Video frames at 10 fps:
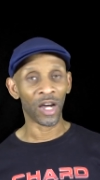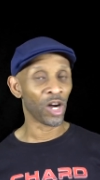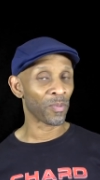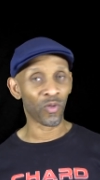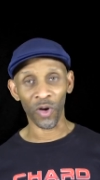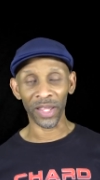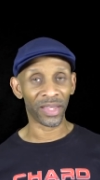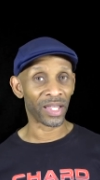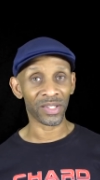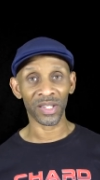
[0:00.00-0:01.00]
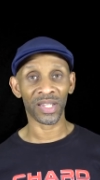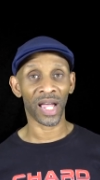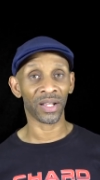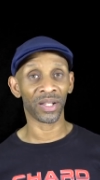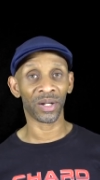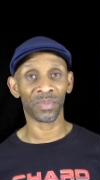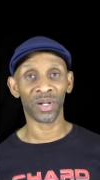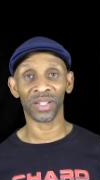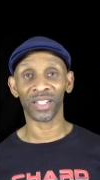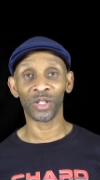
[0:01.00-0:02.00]
upgrade things inside of there,
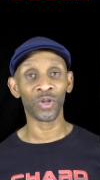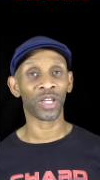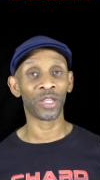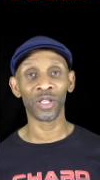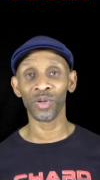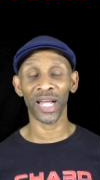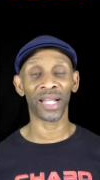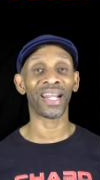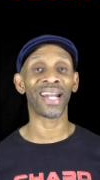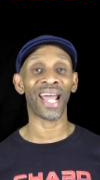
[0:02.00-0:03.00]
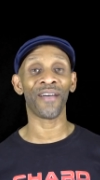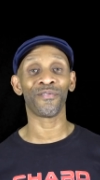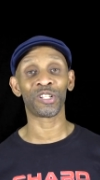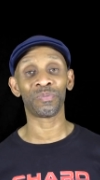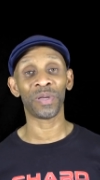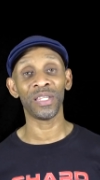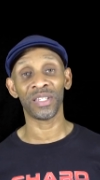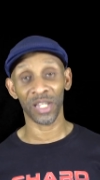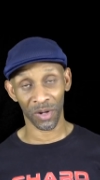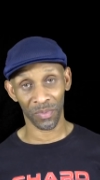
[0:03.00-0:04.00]
but you can do that in an average P
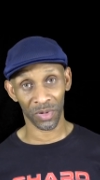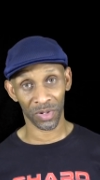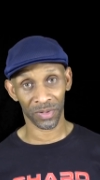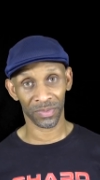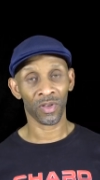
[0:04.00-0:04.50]
C computer,